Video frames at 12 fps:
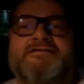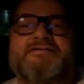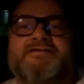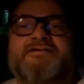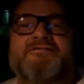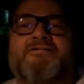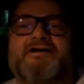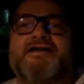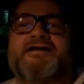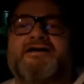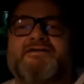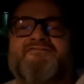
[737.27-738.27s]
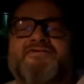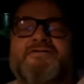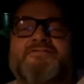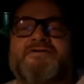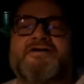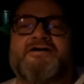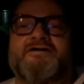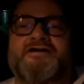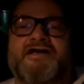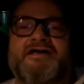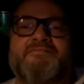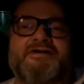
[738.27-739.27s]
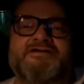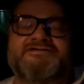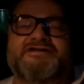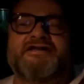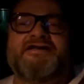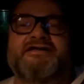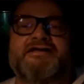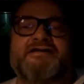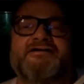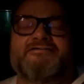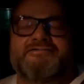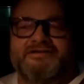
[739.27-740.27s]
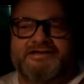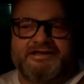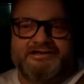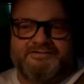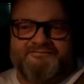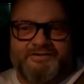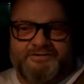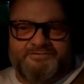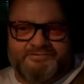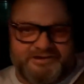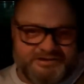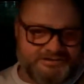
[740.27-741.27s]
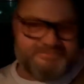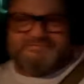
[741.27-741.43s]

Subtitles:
You're waiting on a phone call. Came in to say hello. You're getting a phone call.